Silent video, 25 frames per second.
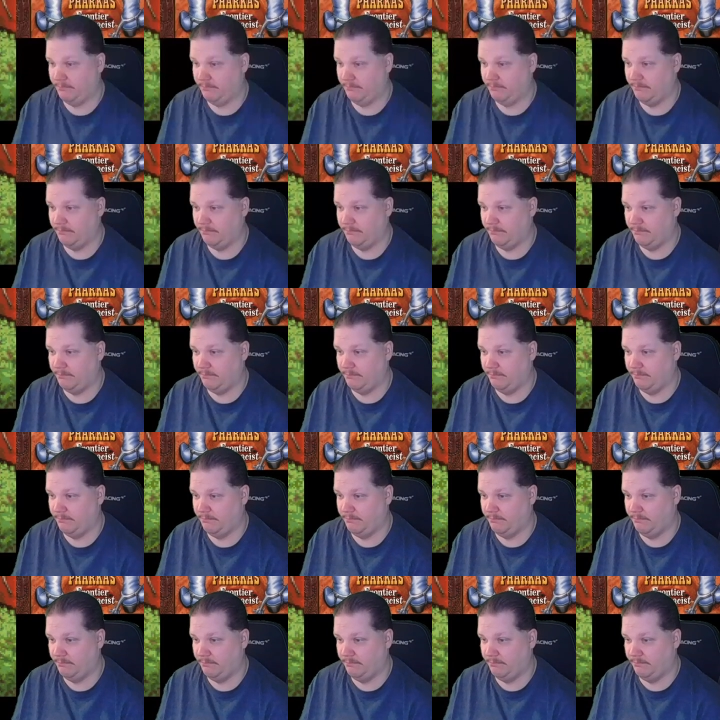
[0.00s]

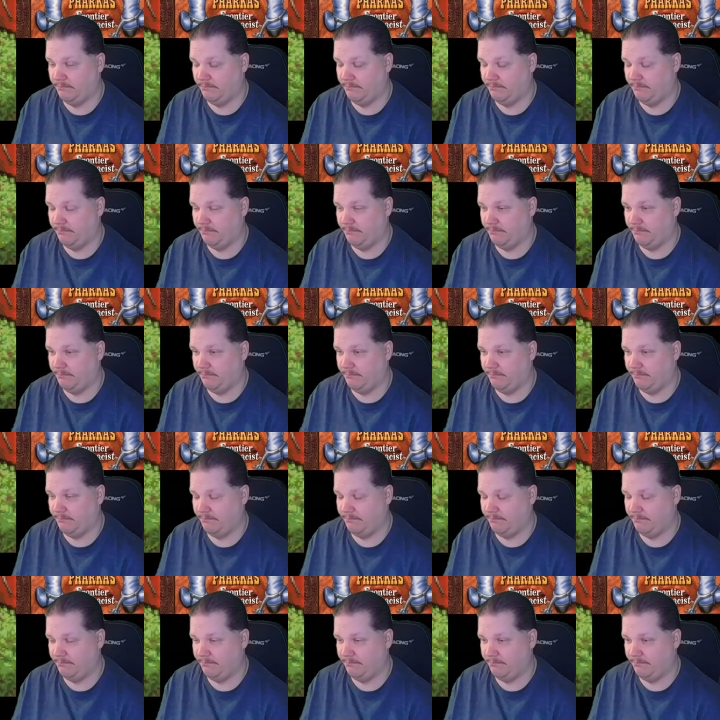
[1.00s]

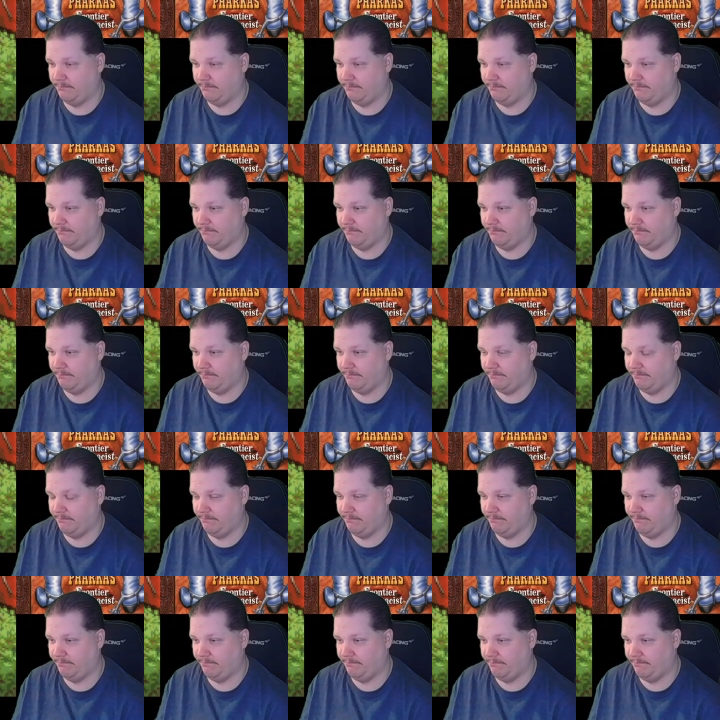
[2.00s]

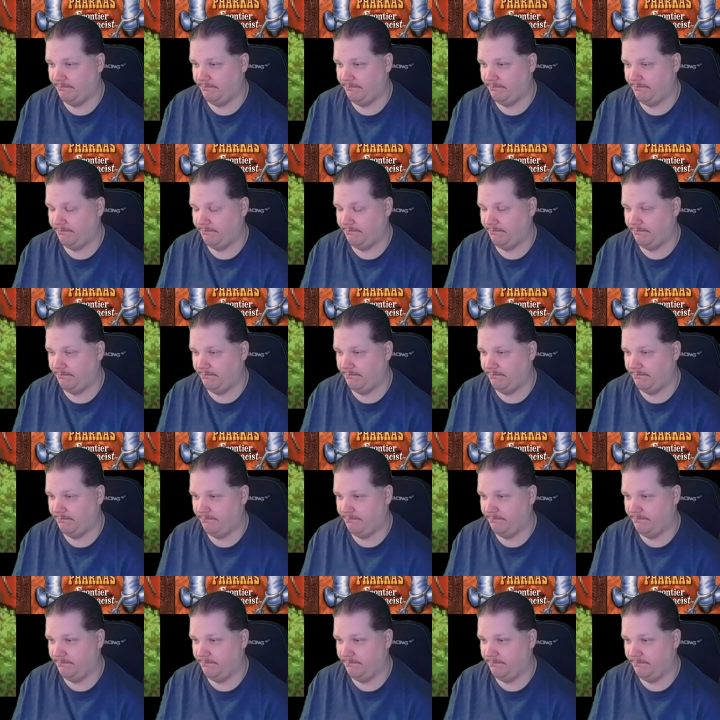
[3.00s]

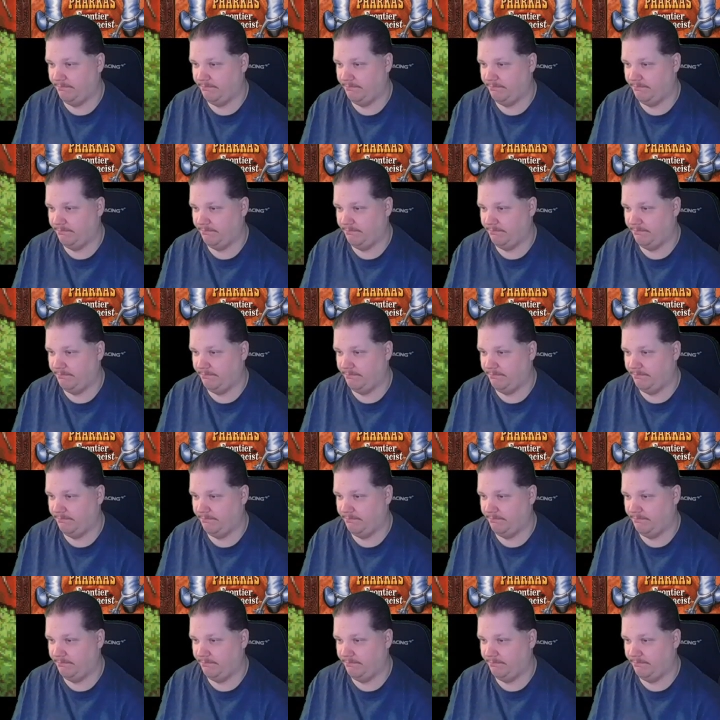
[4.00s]
Nobody speaks.